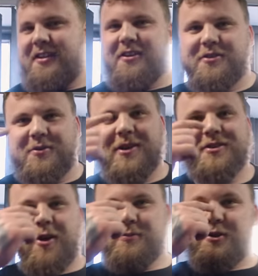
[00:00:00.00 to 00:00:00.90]
there's one
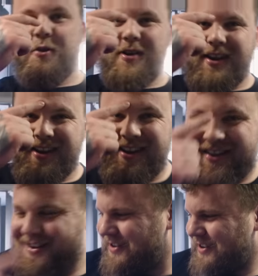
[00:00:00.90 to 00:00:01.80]
Tom Stoltman here,
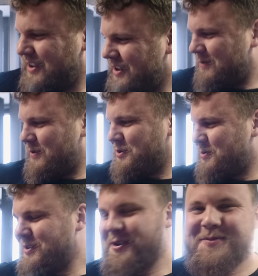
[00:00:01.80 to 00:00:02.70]
but there's
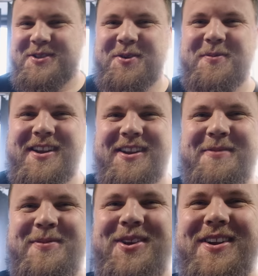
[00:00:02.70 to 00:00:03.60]
one Tom Stoltman in the
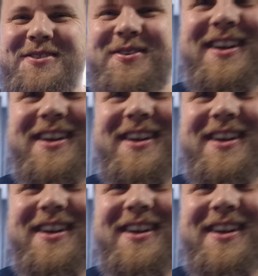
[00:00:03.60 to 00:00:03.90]
computer as